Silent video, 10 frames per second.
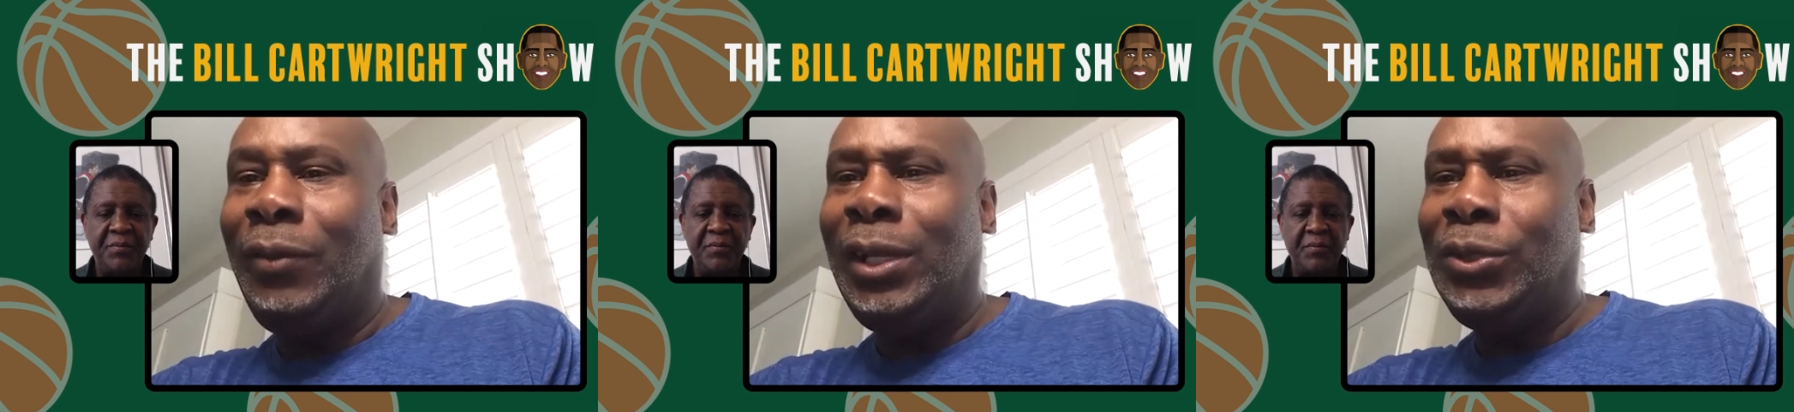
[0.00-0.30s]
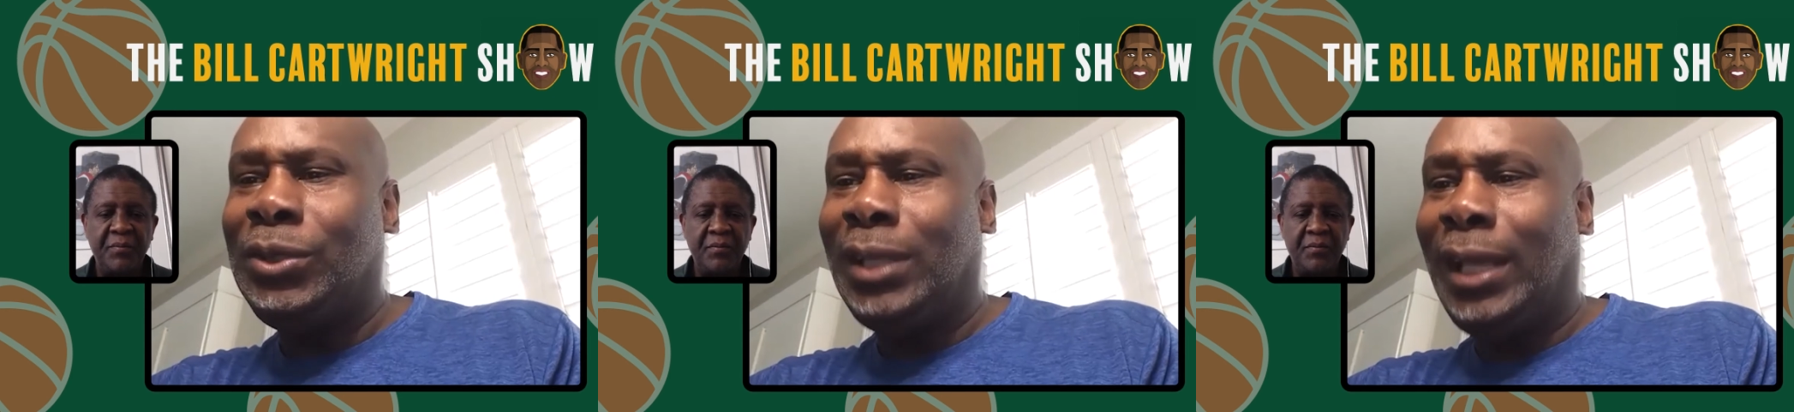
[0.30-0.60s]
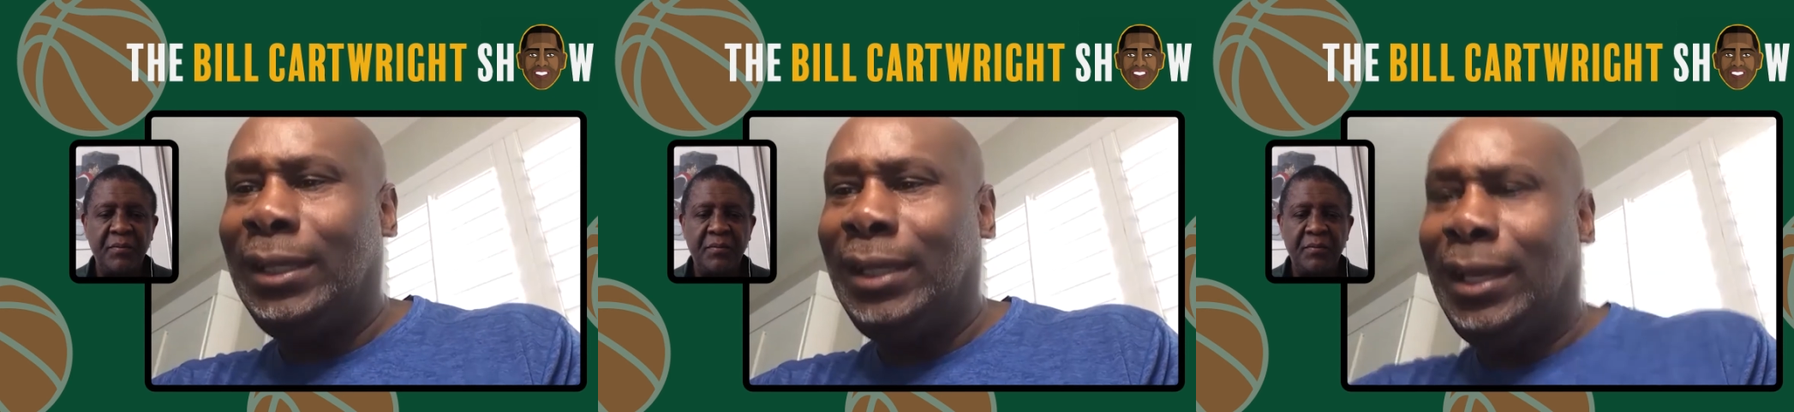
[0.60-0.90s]
Speaker 1: used to
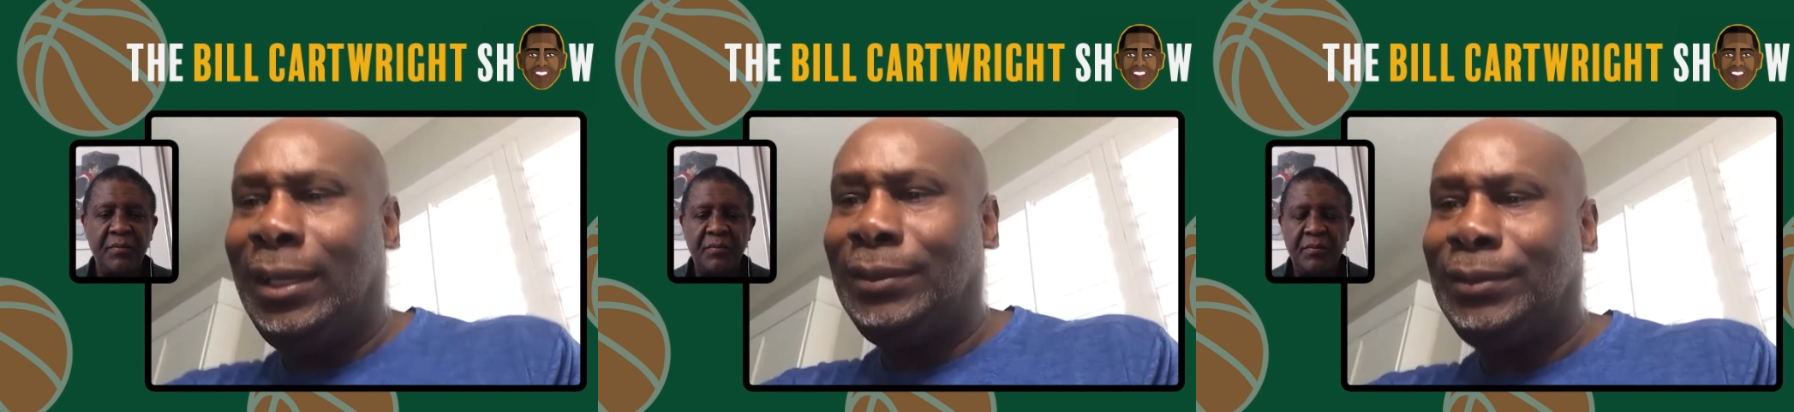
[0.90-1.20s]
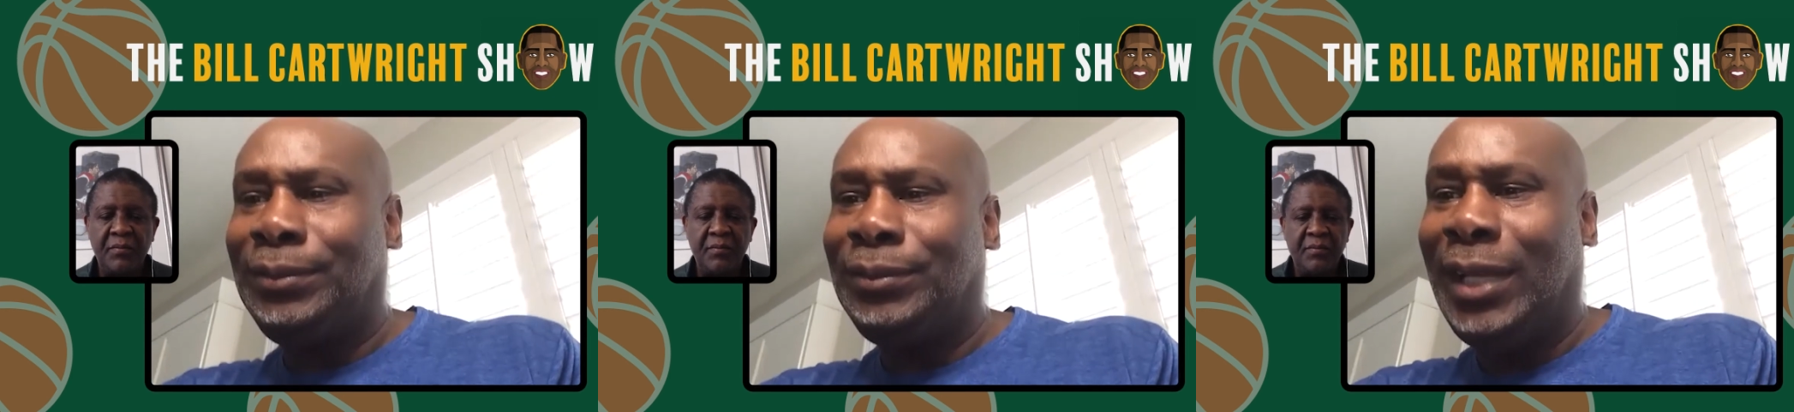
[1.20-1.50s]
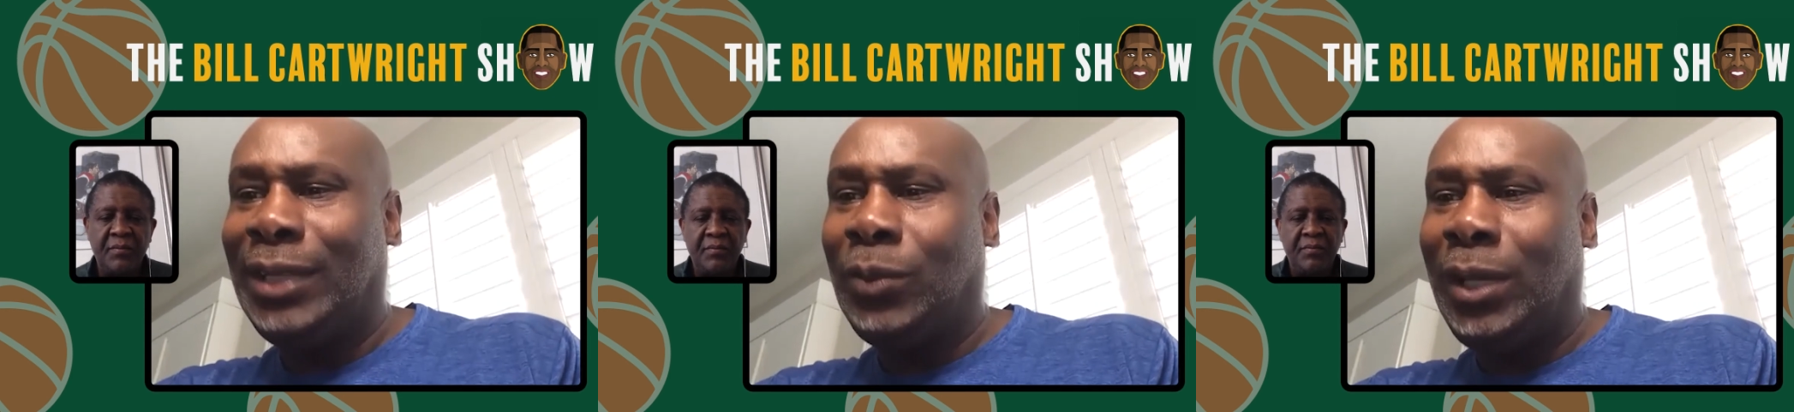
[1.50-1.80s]
like that.
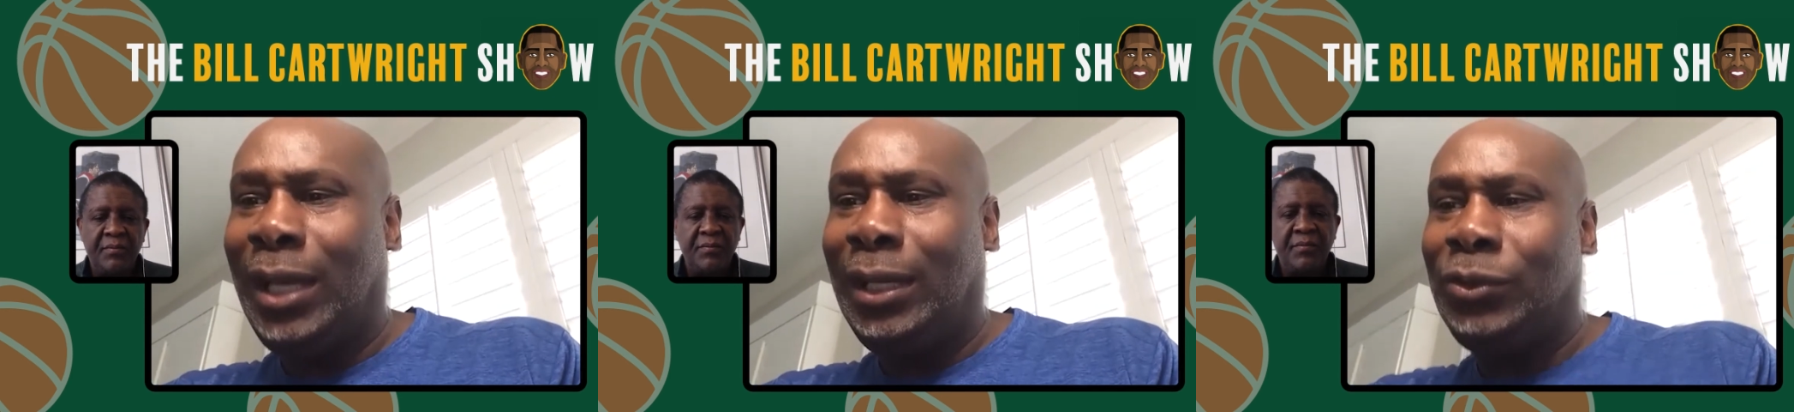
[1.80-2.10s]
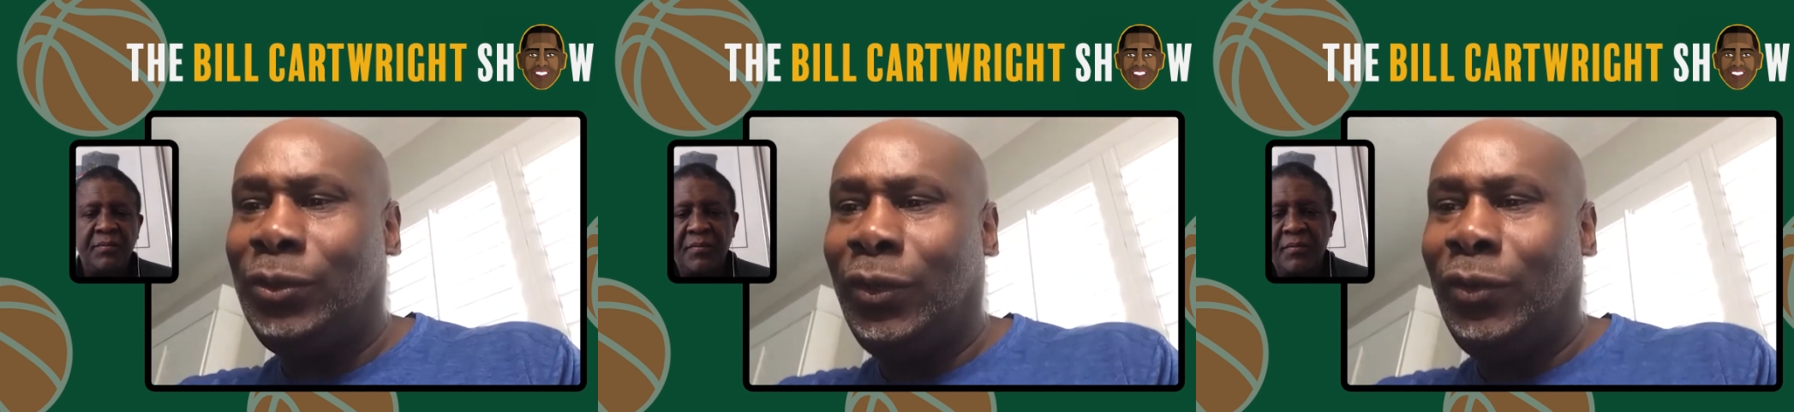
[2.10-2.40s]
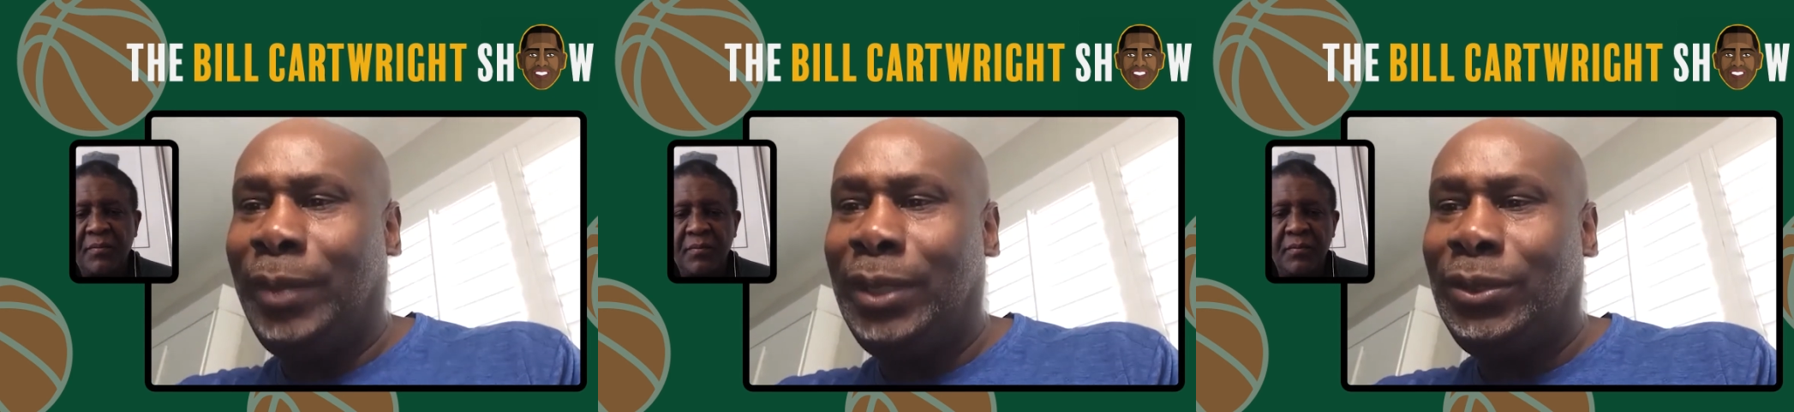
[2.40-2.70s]
That's what kind of drove me